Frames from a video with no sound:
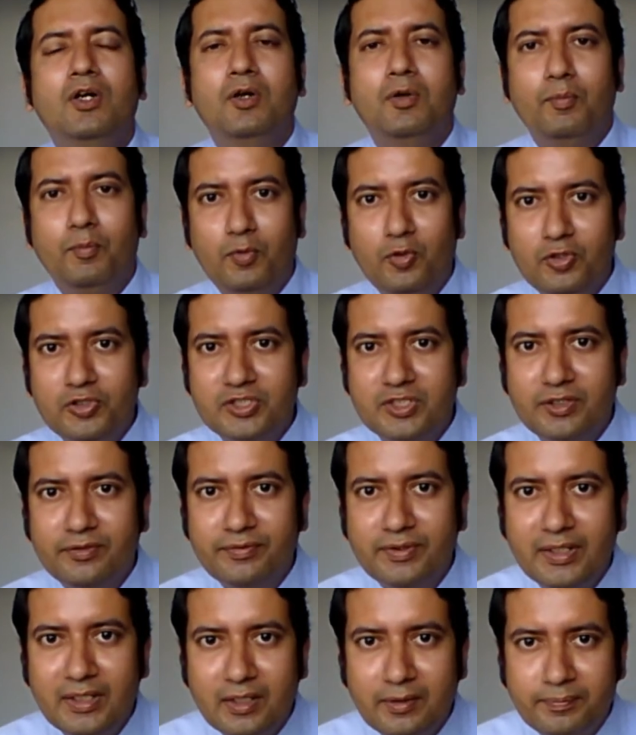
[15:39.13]
Most of
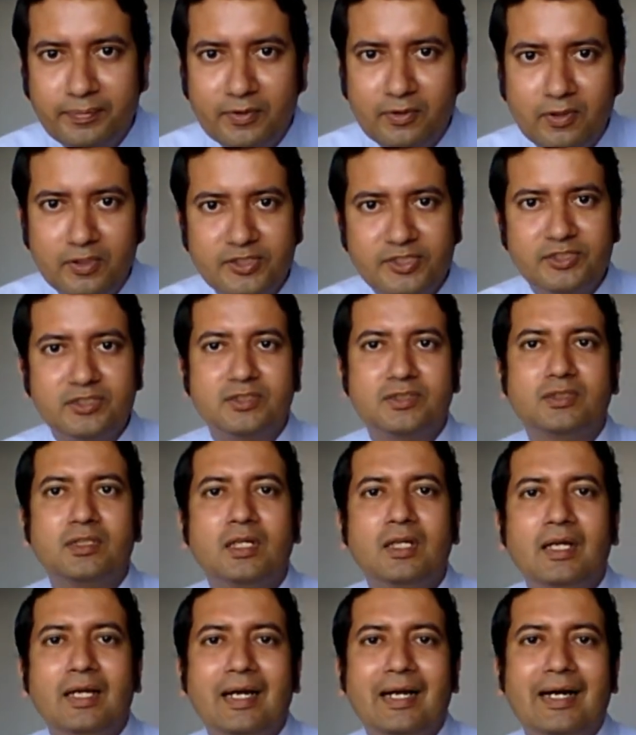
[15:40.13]
the approaches
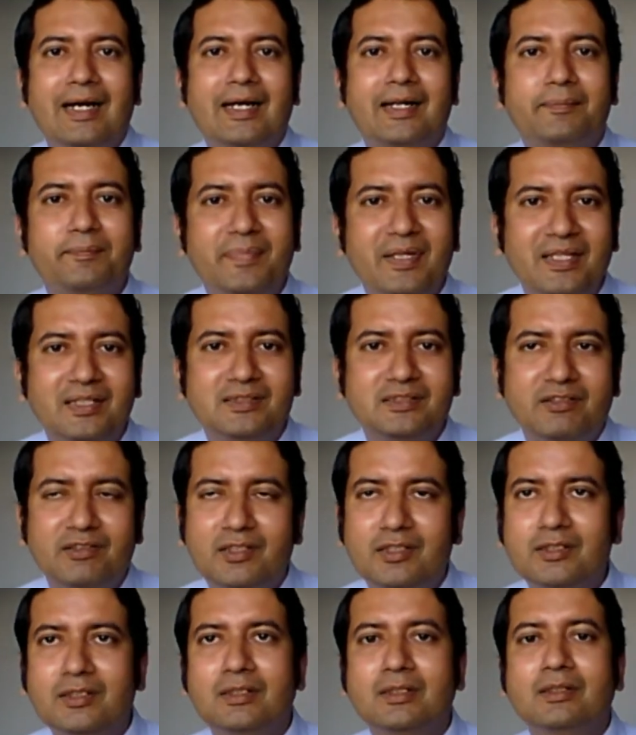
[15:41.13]
are based
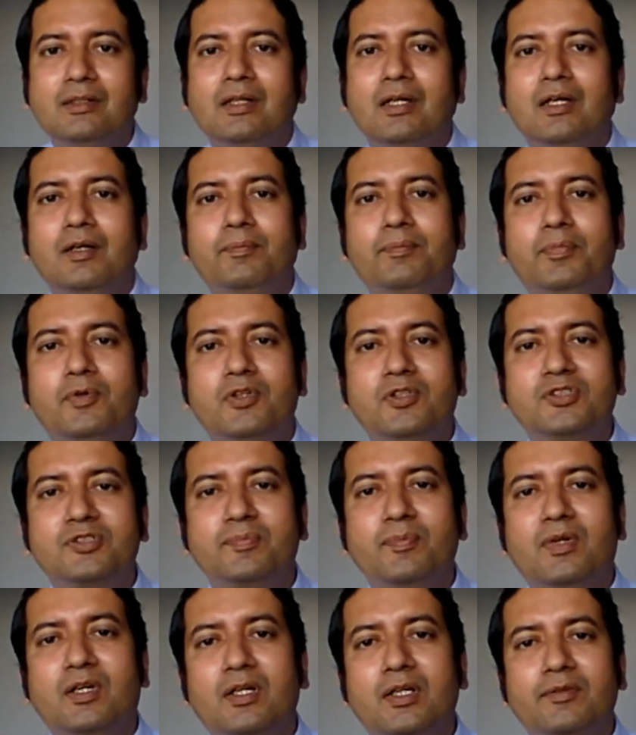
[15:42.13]
on a
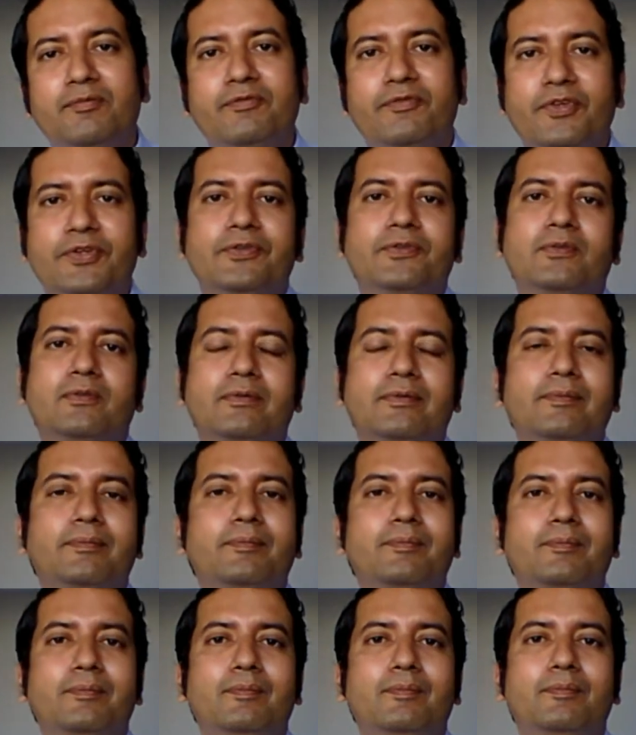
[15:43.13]
postmodern view.
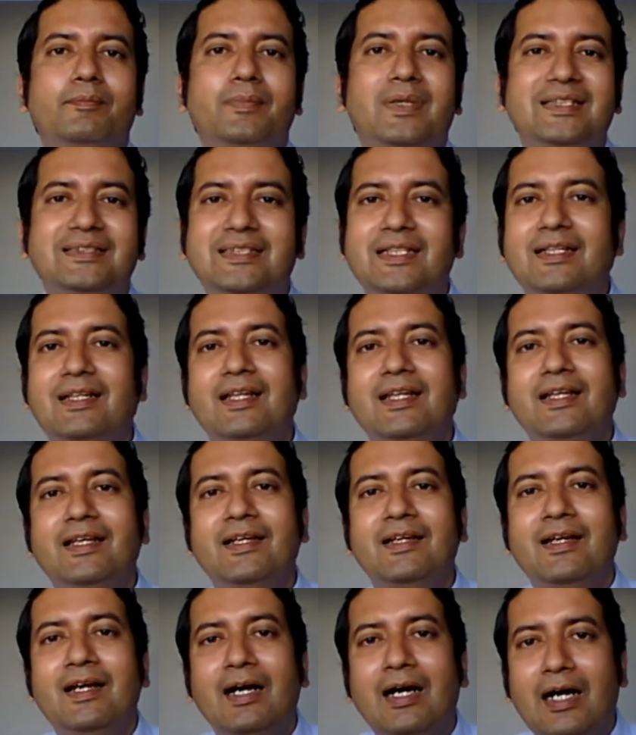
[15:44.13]
Basically,
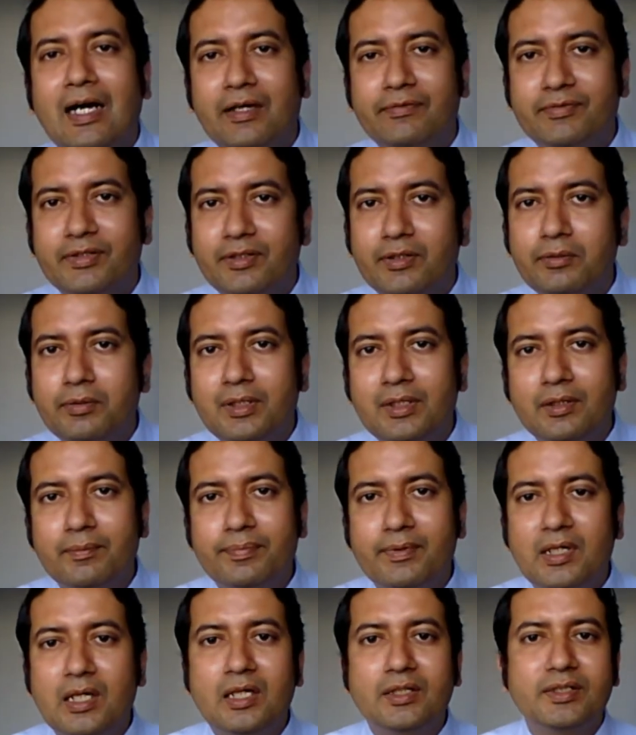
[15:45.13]
after doing a
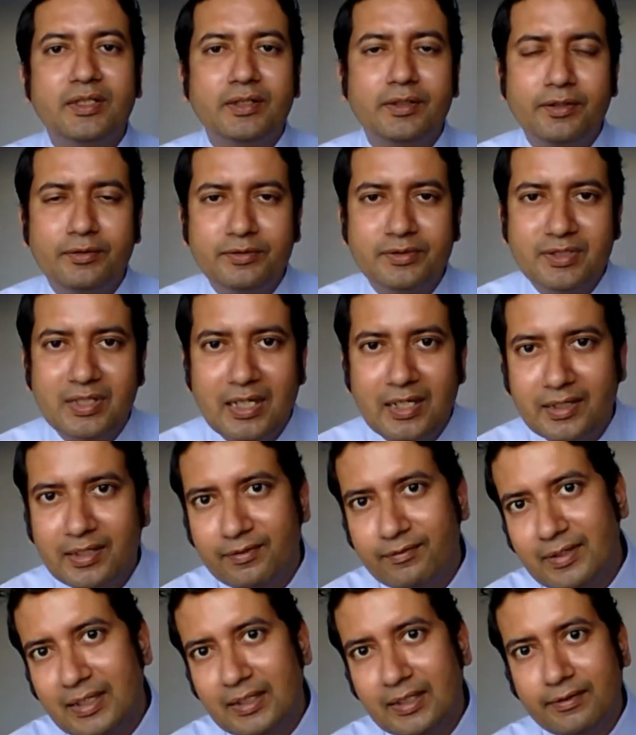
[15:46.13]
project, you start
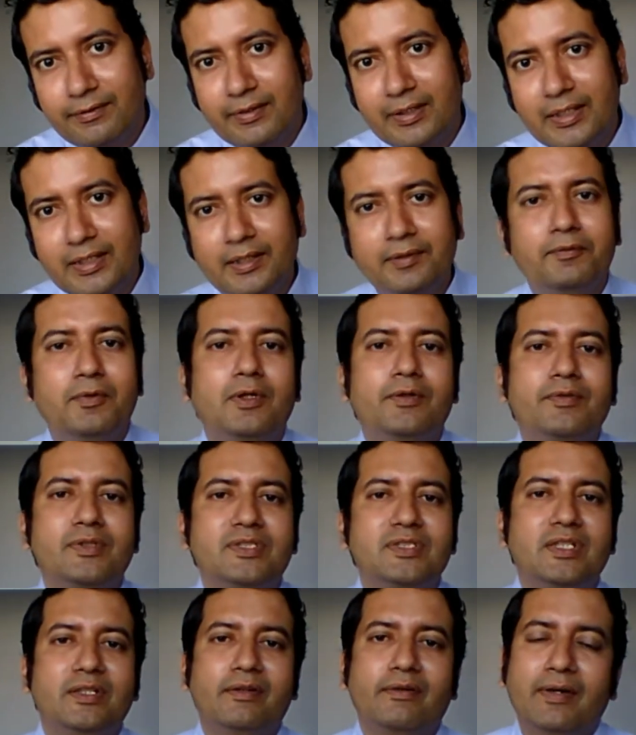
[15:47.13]
evaluating what was
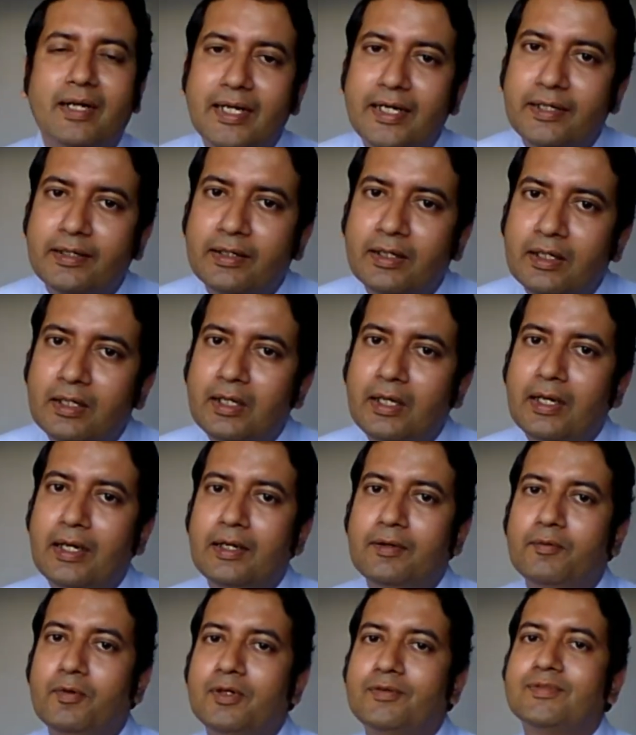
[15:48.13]
done right
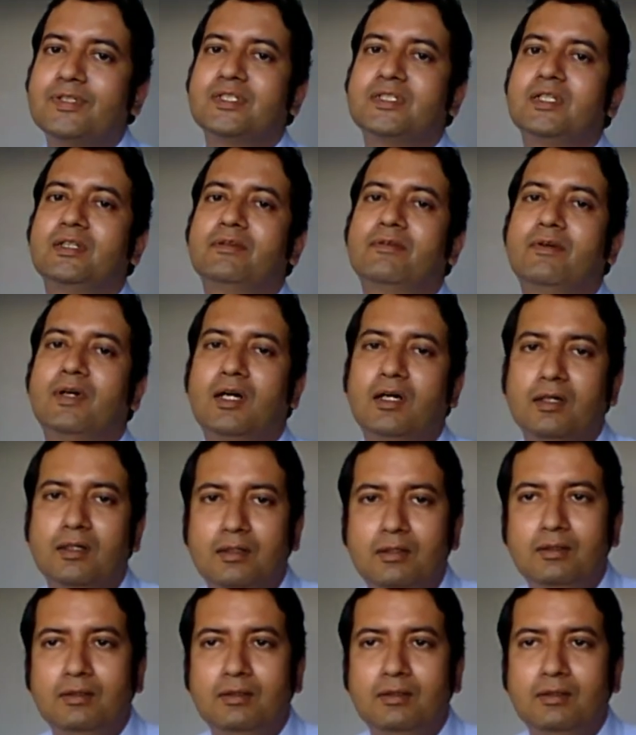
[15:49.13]
and what was done wrong.